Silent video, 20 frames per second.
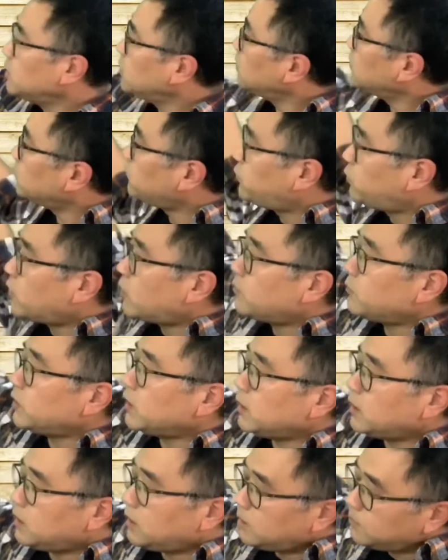from
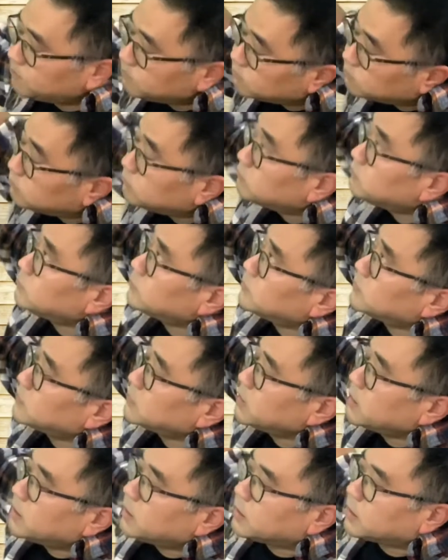the
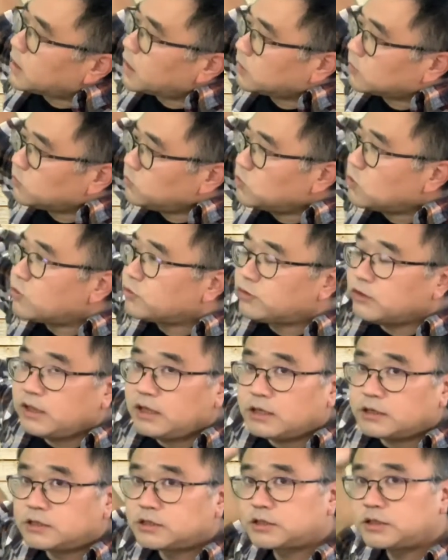kind of
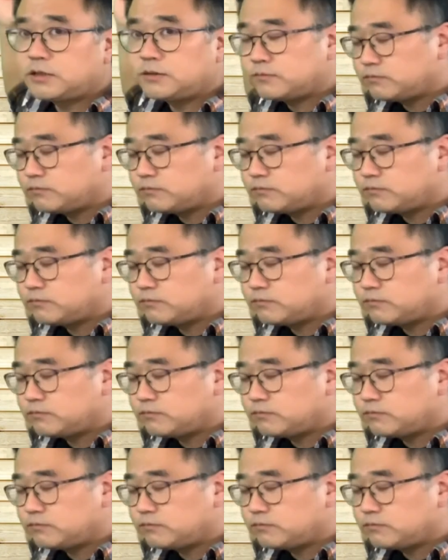northeast.